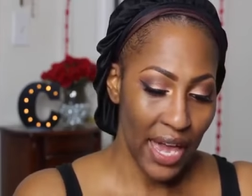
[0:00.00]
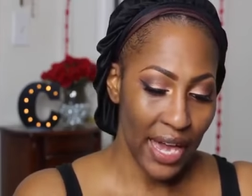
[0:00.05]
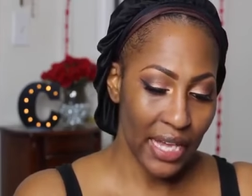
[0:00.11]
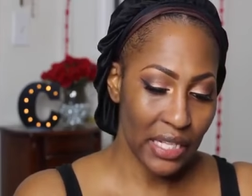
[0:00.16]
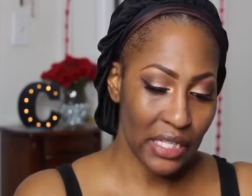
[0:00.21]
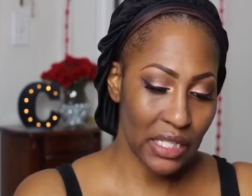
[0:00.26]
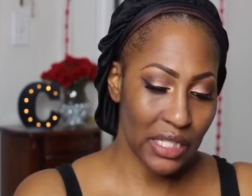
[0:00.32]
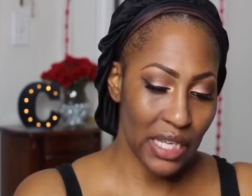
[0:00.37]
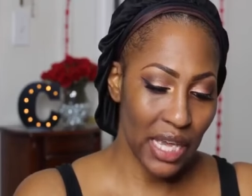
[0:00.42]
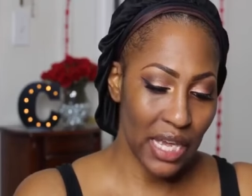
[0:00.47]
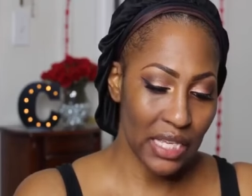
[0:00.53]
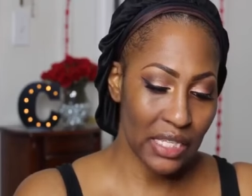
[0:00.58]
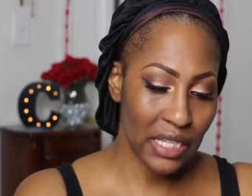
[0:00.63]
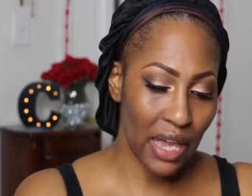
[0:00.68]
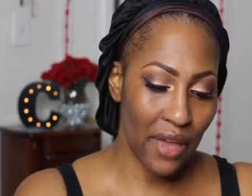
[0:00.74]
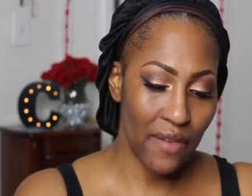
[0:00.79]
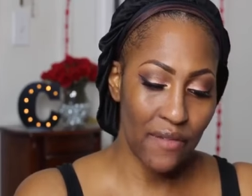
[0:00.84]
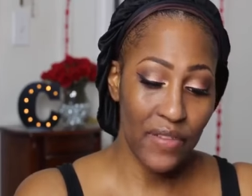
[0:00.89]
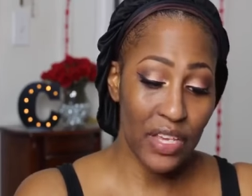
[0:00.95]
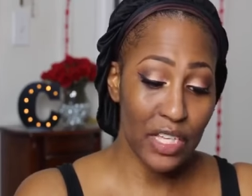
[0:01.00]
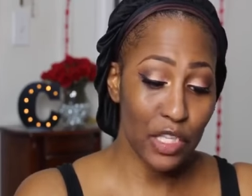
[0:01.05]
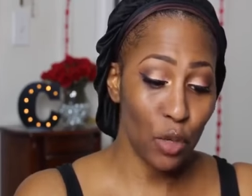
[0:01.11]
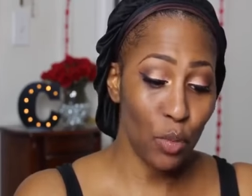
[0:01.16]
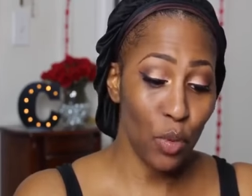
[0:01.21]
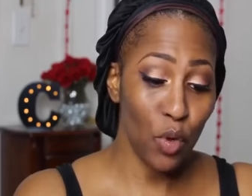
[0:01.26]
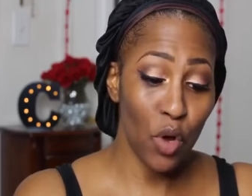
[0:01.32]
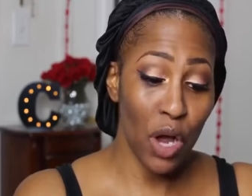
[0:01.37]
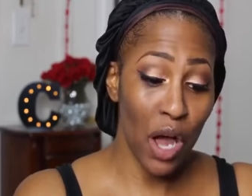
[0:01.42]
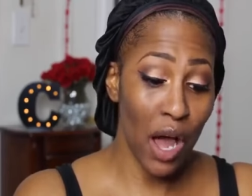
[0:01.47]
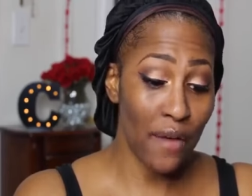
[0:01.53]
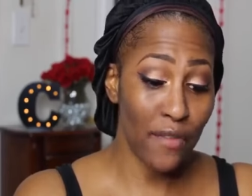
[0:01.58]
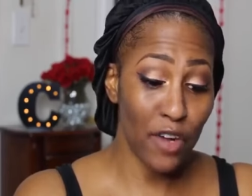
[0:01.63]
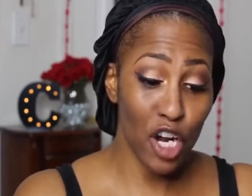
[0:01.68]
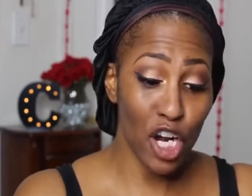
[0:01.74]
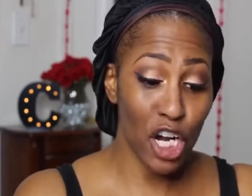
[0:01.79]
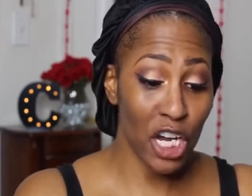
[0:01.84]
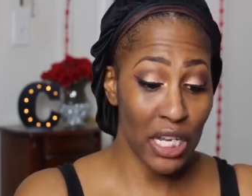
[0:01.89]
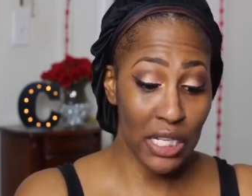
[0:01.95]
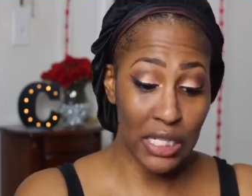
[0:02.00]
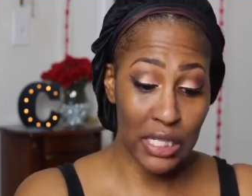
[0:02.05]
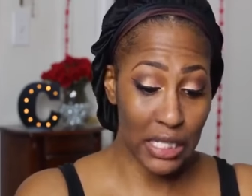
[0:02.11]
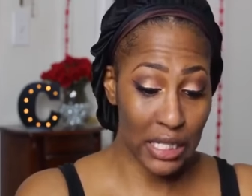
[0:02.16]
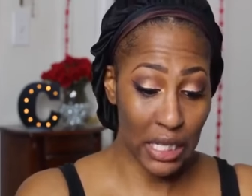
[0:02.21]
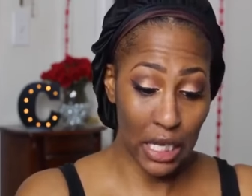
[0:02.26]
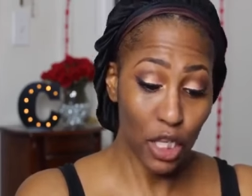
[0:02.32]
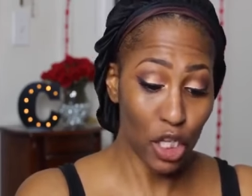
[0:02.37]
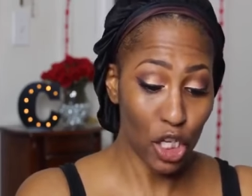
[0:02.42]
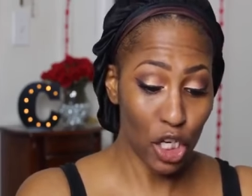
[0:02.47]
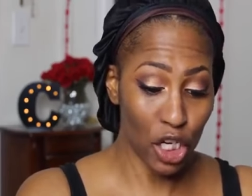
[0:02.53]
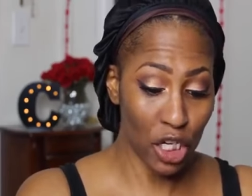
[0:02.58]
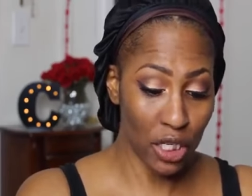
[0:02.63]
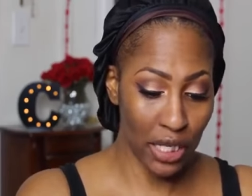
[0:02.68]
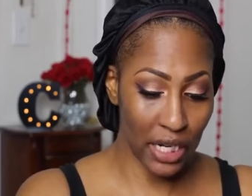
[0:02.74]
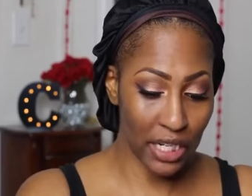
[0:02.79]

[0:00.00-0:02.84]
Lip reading: It says Invisible Cover Concealer.